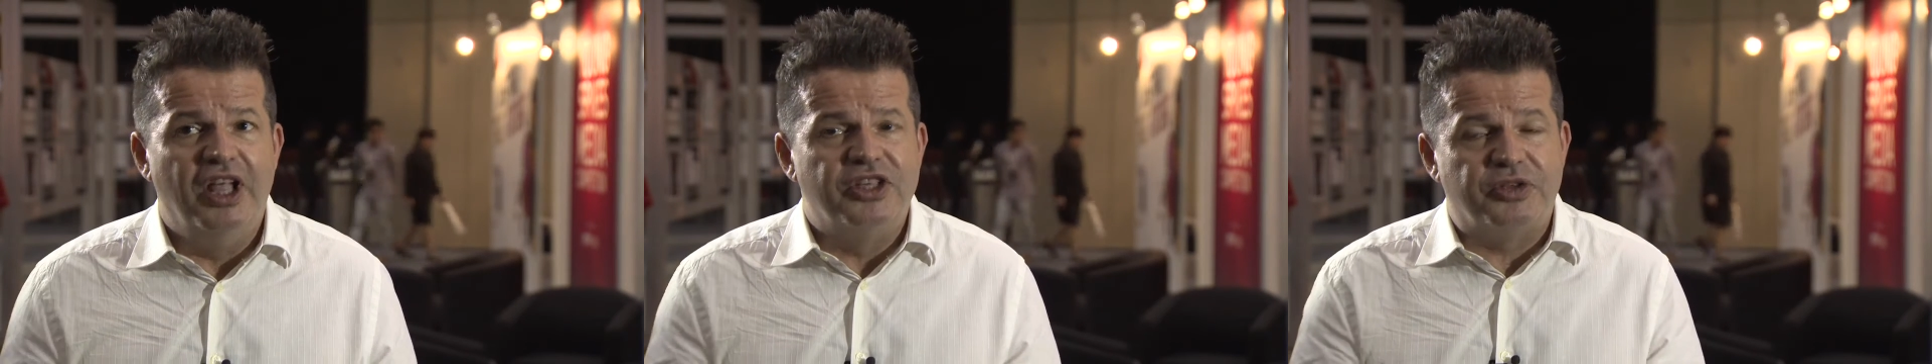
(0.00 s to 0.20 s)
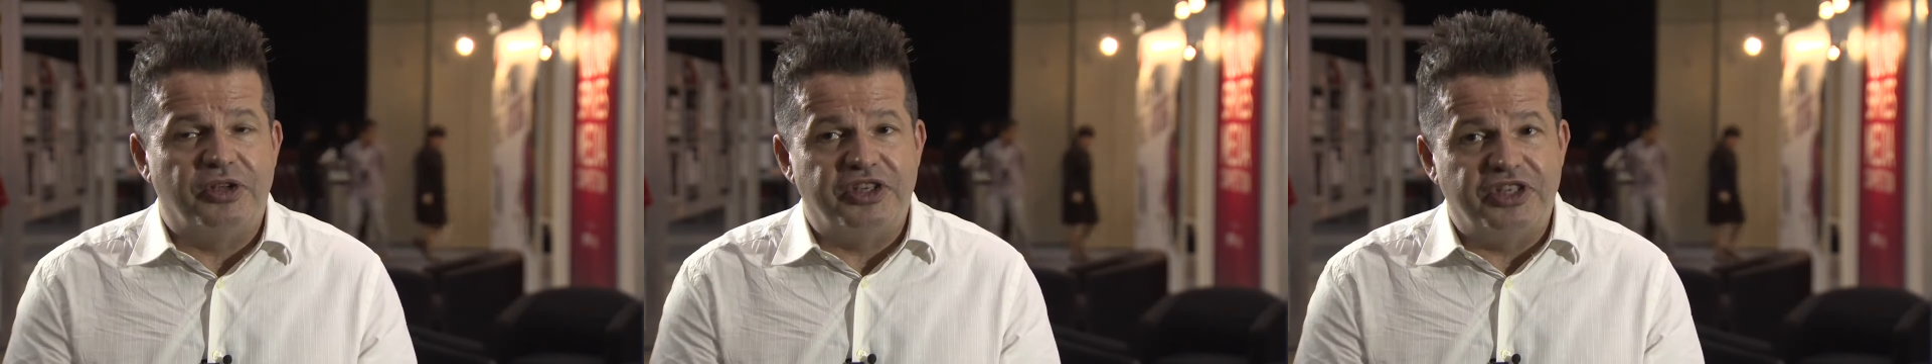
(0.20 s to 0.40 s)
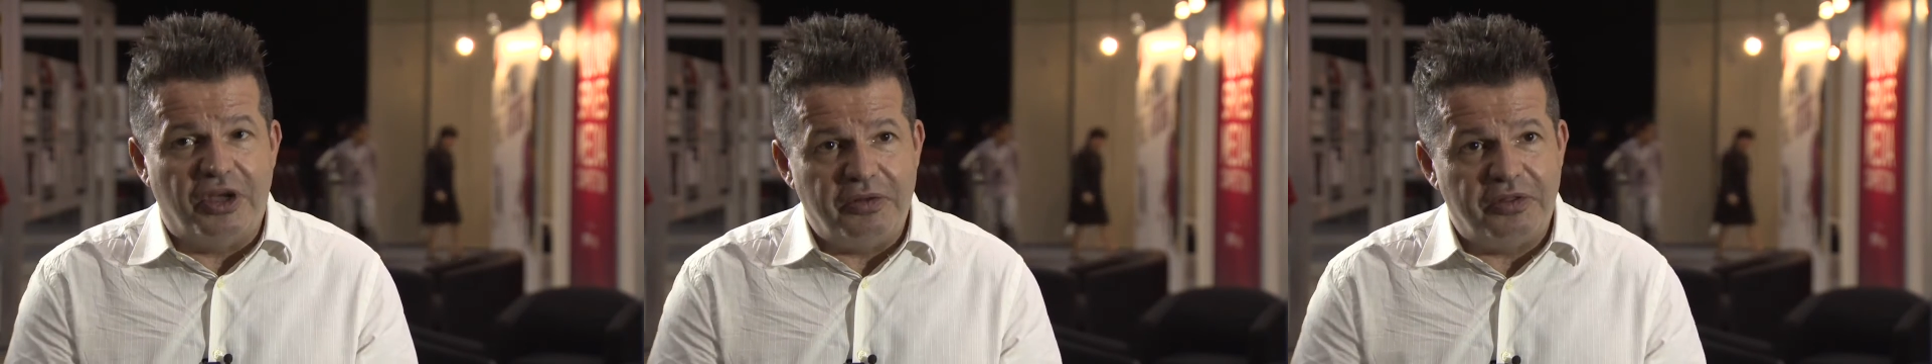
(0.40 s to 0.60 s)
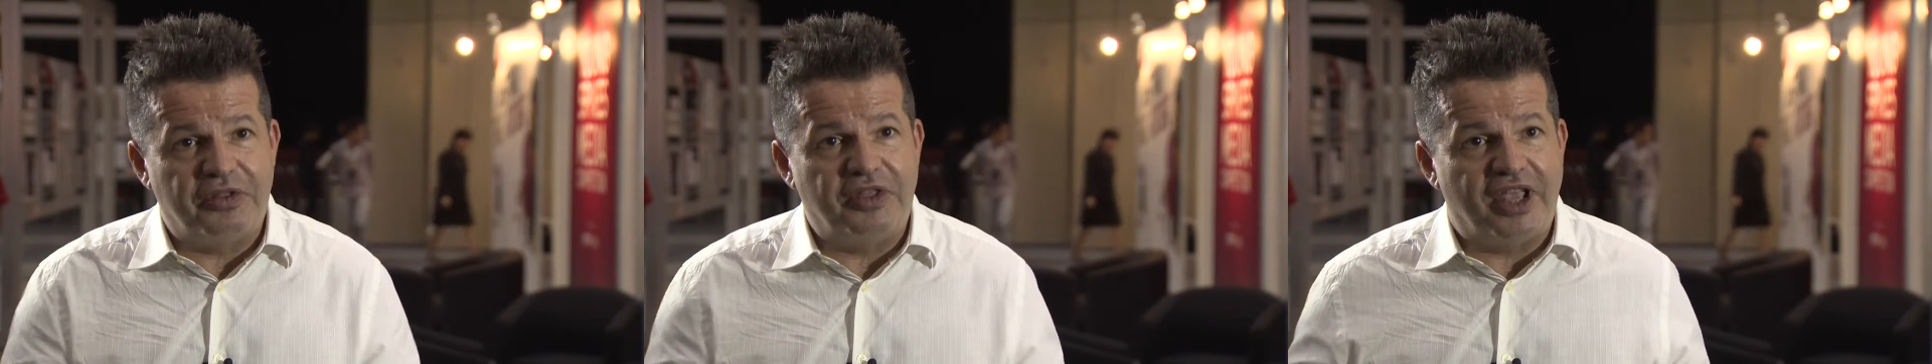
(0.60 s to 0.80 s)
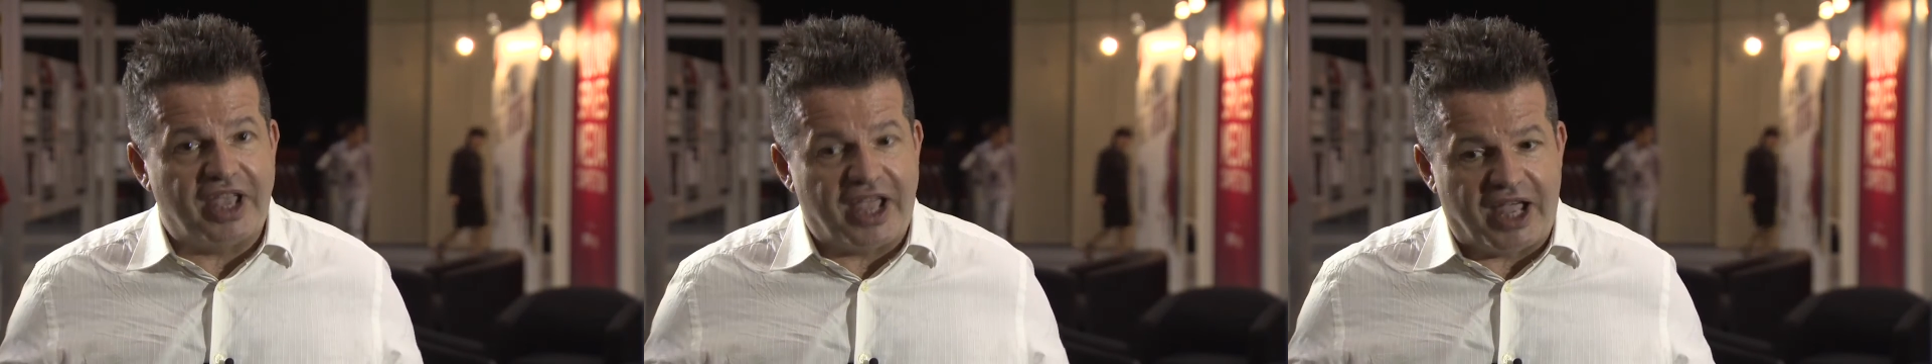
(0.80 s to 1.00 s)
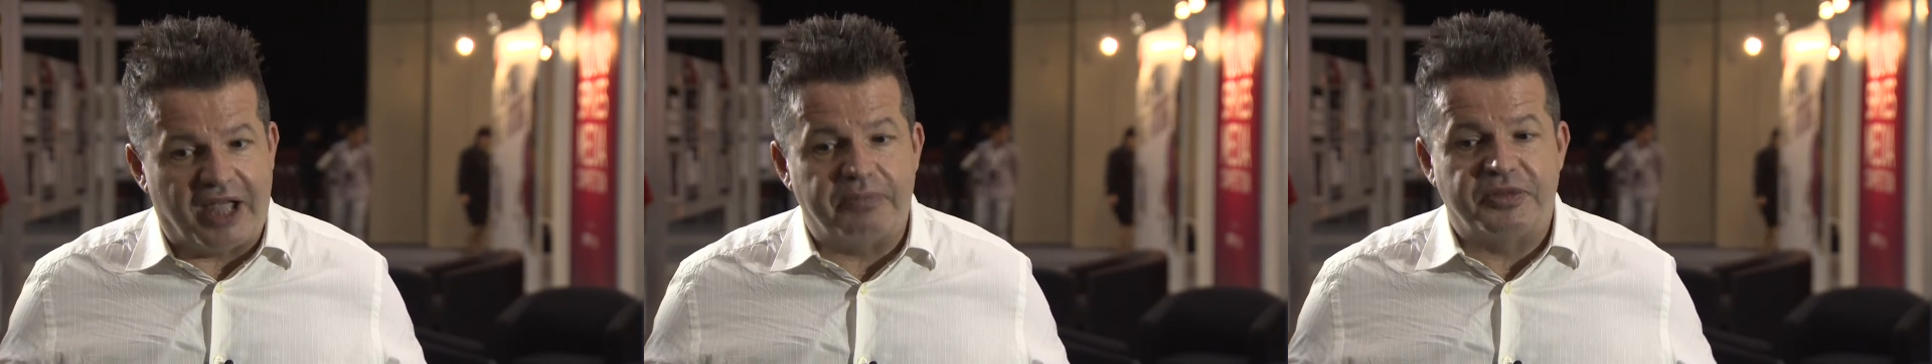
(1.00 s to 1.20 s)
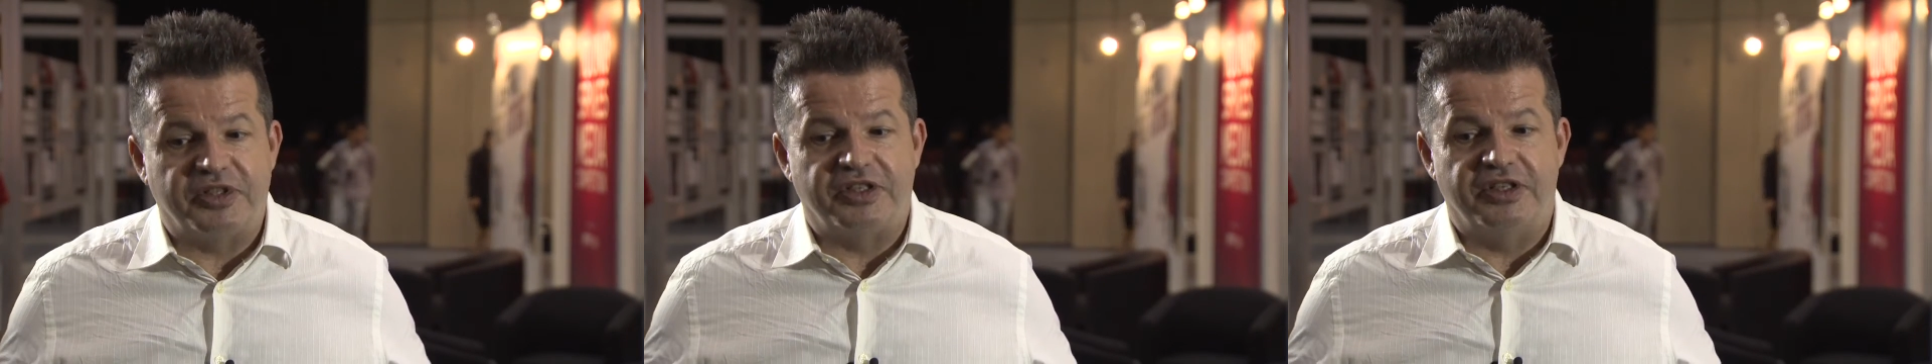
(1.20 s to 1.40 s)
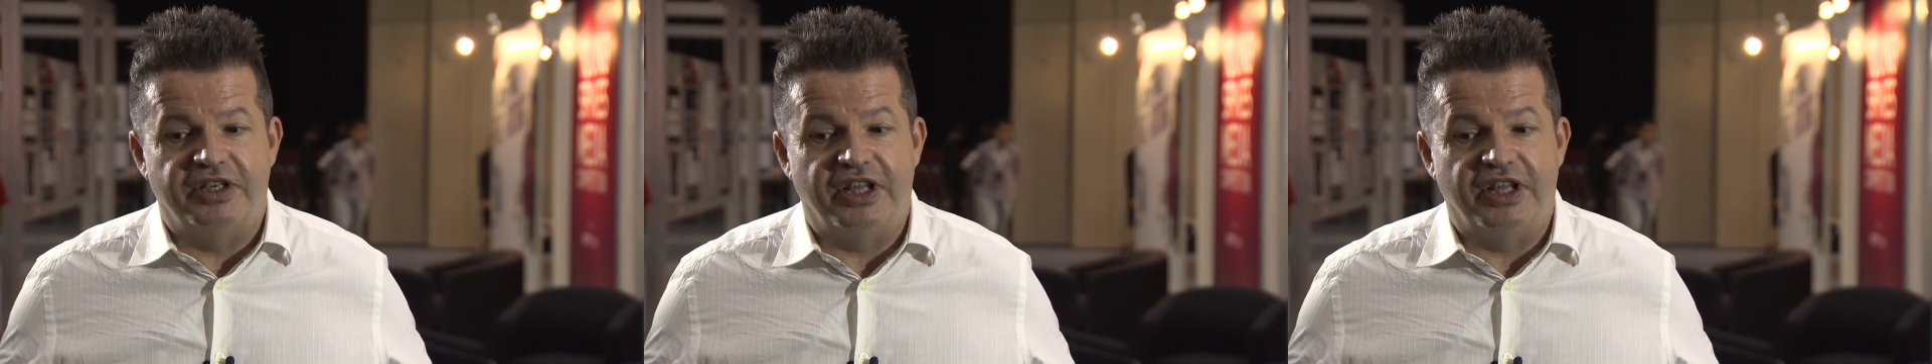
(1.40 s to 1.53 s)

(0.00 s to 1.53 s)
So I don't think apps